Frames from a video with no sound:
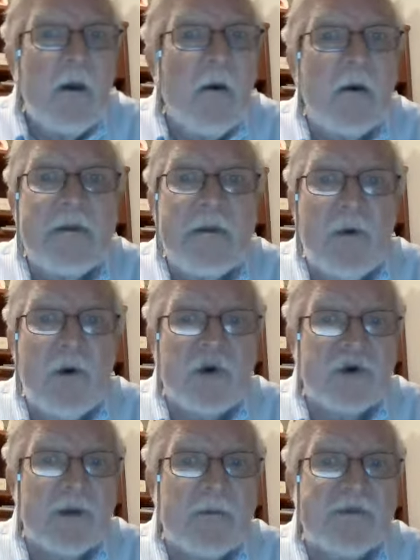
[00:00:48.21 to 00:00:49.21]
or the
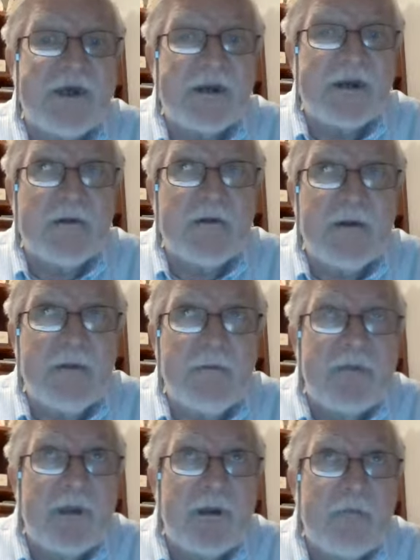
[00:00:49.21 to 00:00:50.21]
emotional objectives,
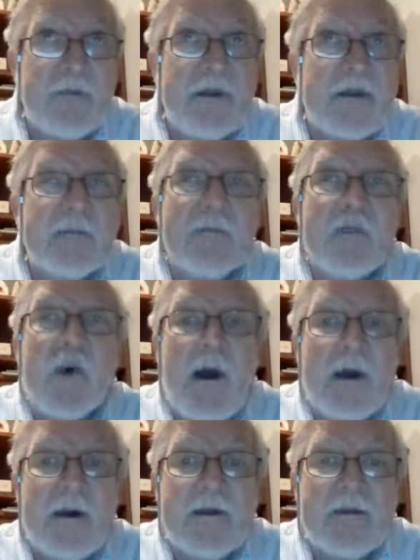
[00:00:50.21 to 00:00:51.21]
be
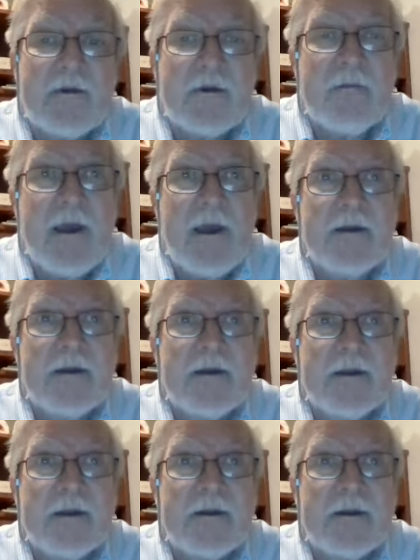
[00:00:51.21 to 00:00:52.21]
surprised or amazed
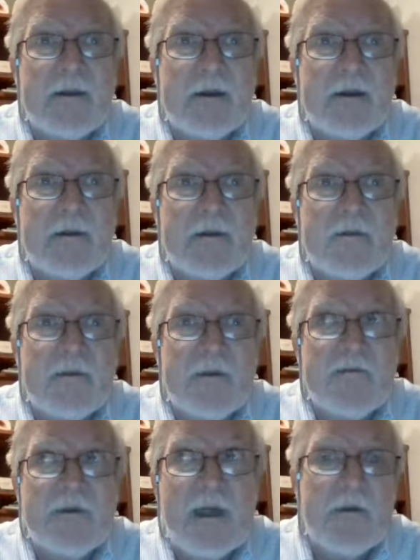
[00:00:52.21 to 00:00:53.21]
that the
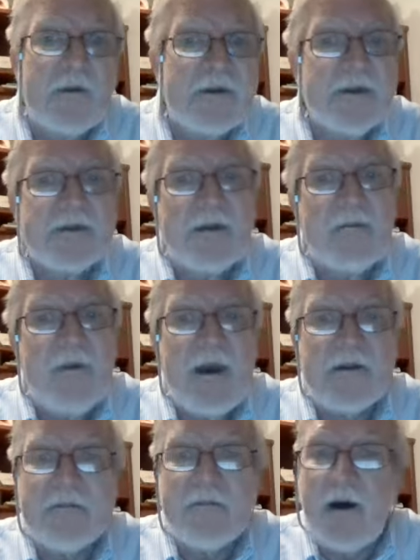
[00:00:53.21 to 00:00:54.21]
flowers that they
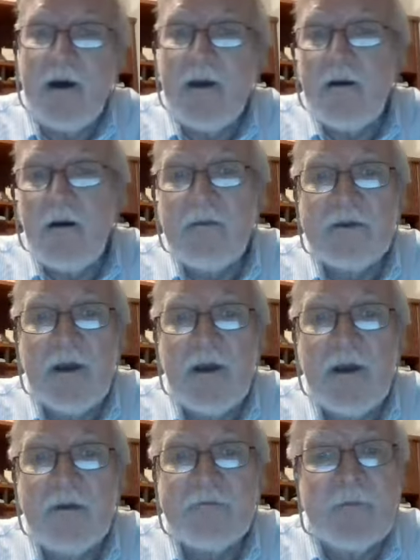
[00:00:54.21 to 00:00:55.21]
pass by all the
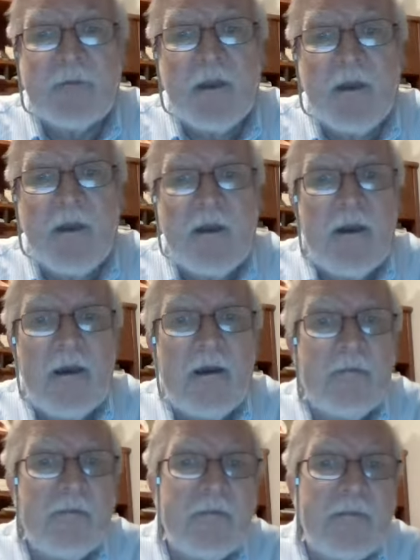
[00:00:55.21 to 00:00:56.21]
time
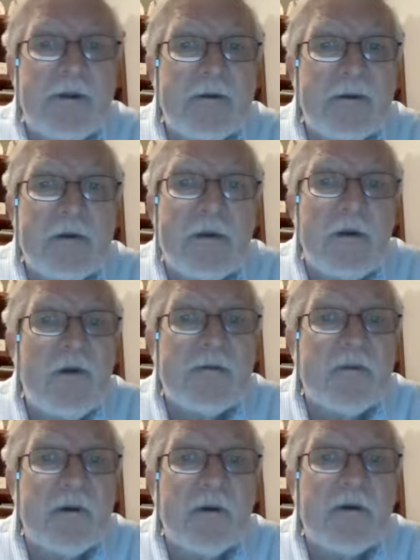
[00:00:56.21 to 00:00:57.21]
have been used
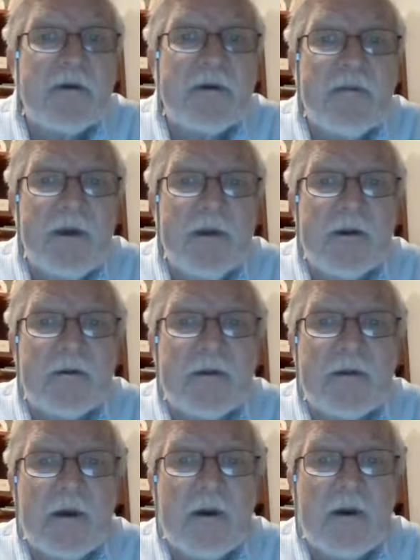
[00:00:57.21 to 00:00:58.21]
for hundreds of years
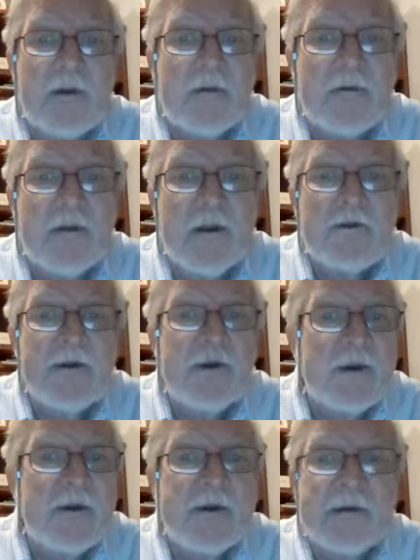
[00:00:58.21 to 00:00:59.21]
to
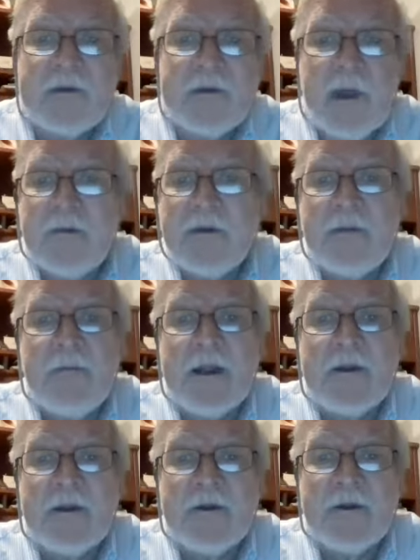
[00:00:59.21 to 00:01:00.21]
create different types of
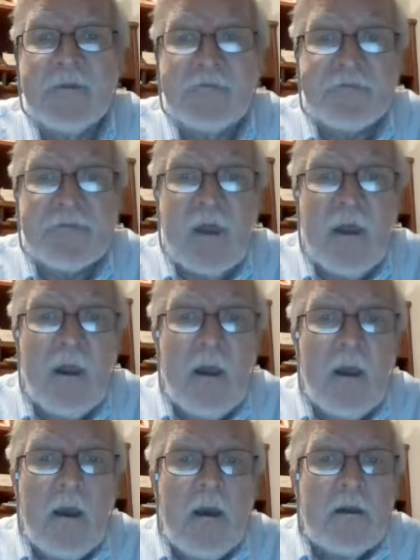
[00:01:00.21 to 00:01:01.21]
medicines.
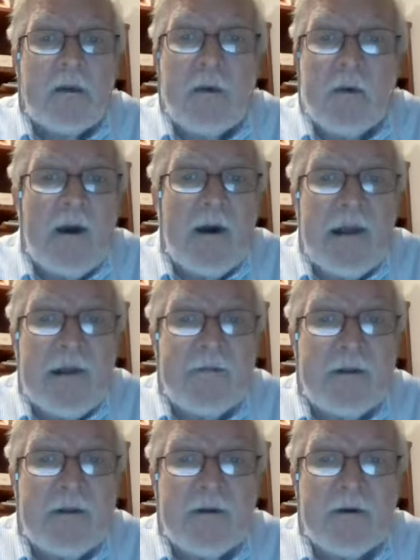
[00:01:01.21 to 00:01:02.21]
So without
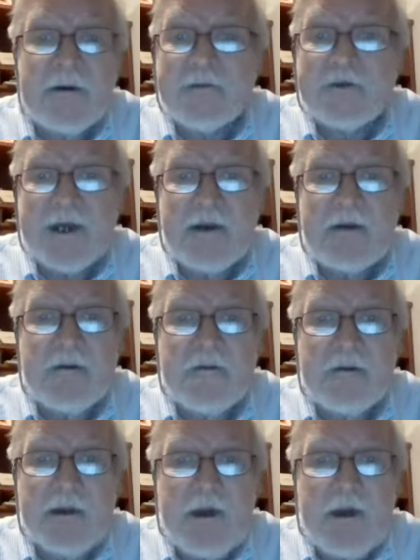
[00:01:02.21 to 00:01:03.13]
having those objectives,